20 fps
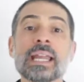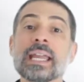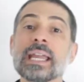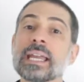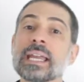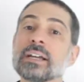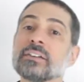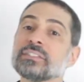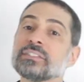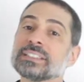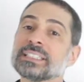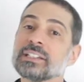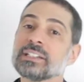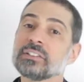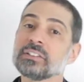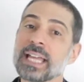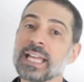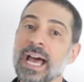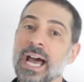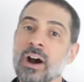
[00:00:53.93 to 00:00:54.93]
If till
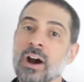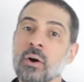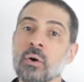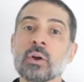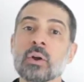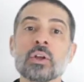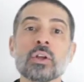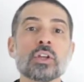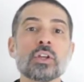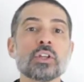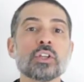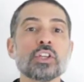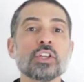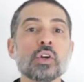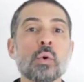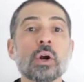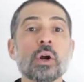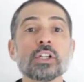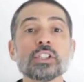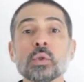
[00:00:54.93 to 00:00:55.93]
now
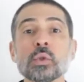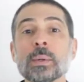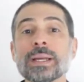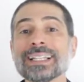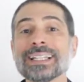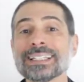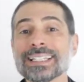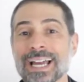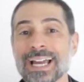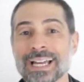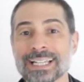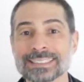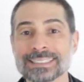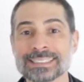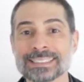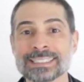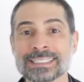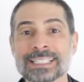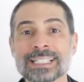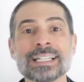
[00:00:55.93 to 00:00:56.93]
you are doing
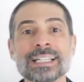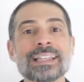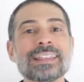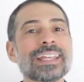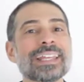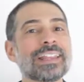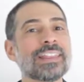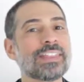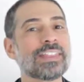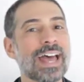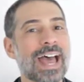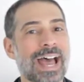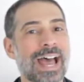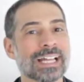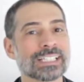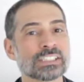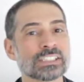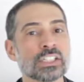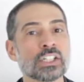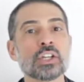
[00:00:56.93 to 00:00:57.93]
less than
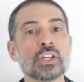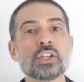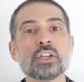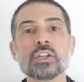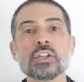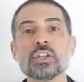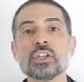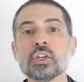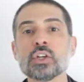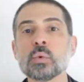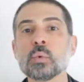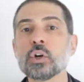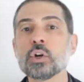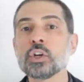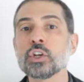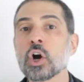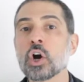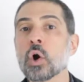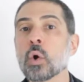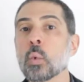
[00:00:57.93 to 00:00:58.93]
that, you will
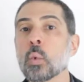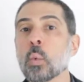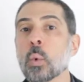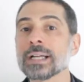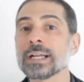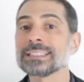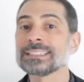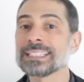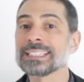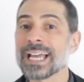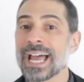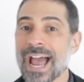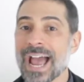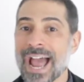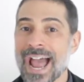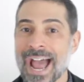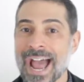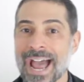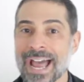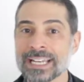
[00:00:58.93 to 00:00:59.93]
know what to
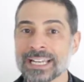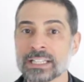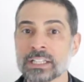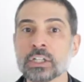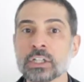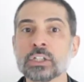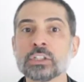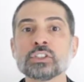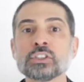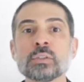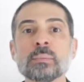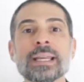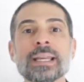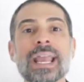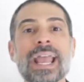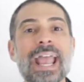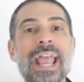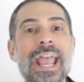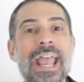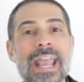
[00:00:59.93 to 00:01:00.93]
add to
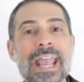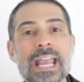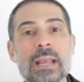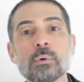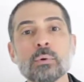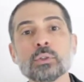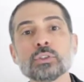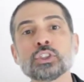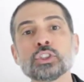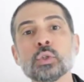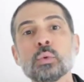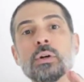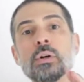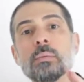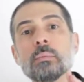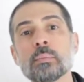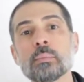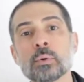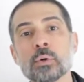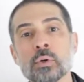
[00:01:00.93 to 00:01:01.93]
be able to
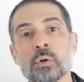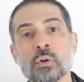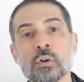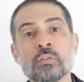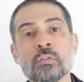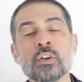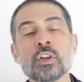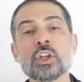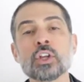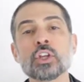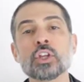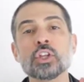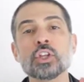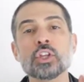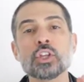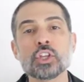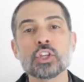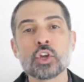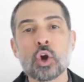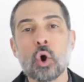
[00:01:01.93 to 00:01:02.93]
improve
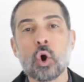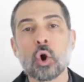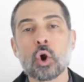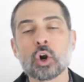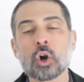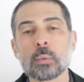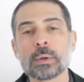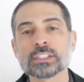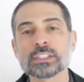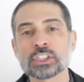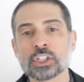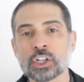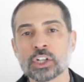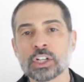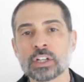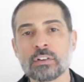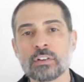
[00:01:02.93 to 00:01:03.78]
your return on